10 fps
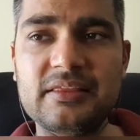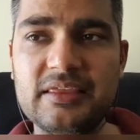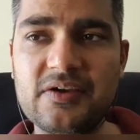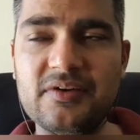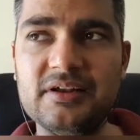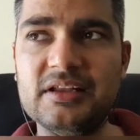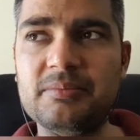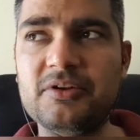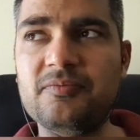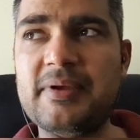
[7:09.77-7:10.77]
gave her a little
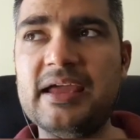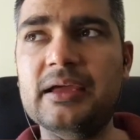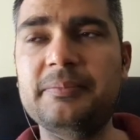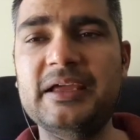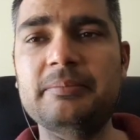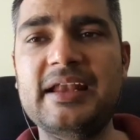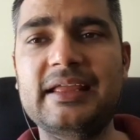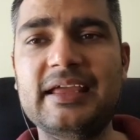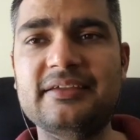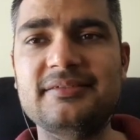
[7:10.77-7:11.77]
bit of pain
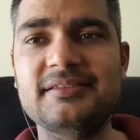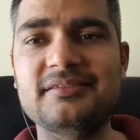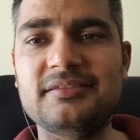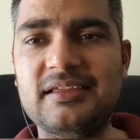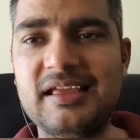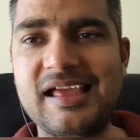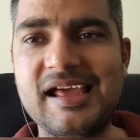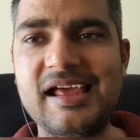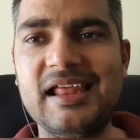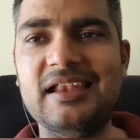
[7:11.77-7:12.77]
medications,
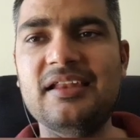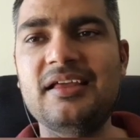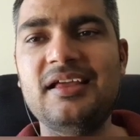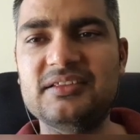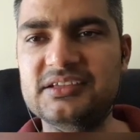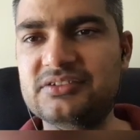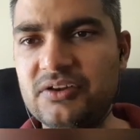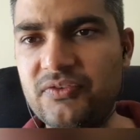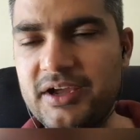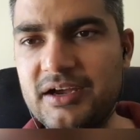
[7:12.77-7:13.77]
and
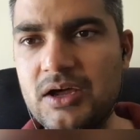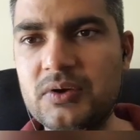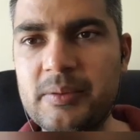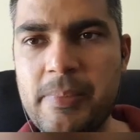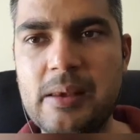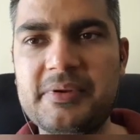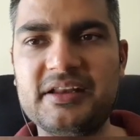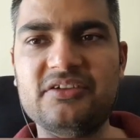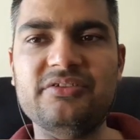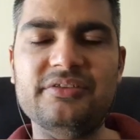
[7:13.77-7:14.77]
essentially figured out the
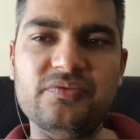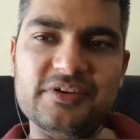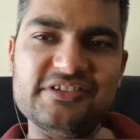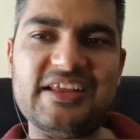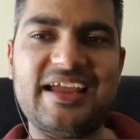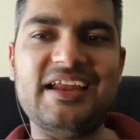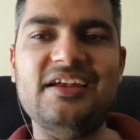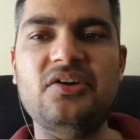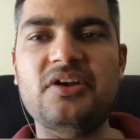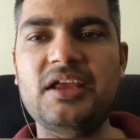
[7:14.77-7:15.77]
palpitations were
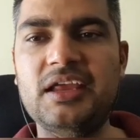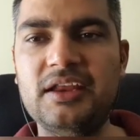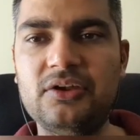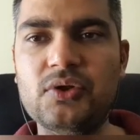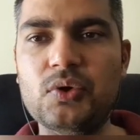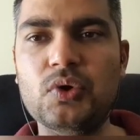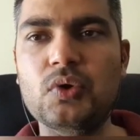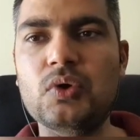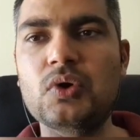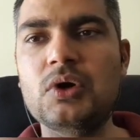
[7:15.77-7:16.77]
secondary
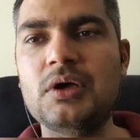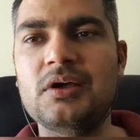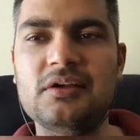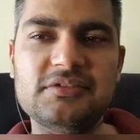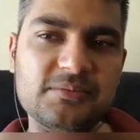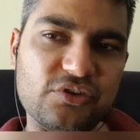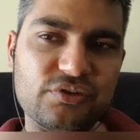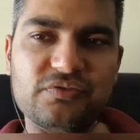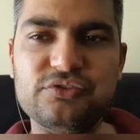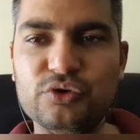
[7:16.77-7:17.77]
to some sort
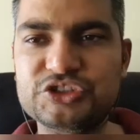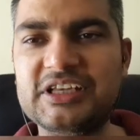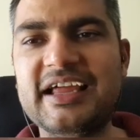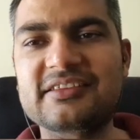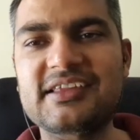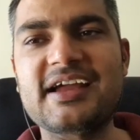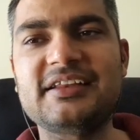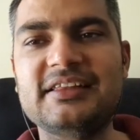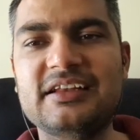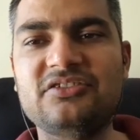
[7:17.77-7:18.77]
of social
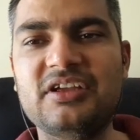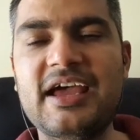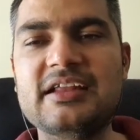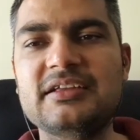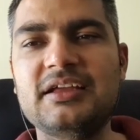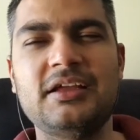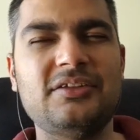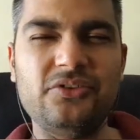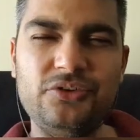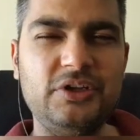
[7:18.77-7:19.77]
anxiety that she had.
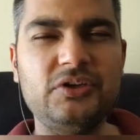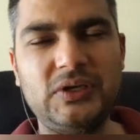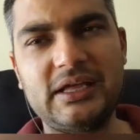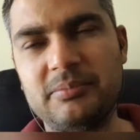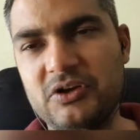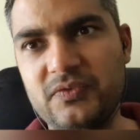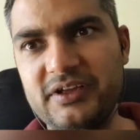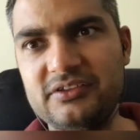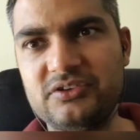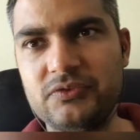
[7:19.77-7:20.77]
So you need to take a bit of a
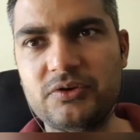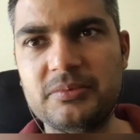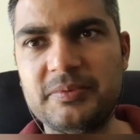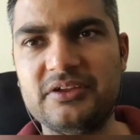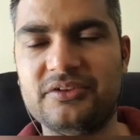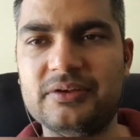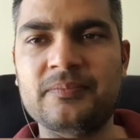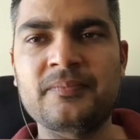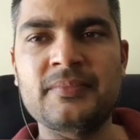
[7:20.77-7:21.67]
history from the patient.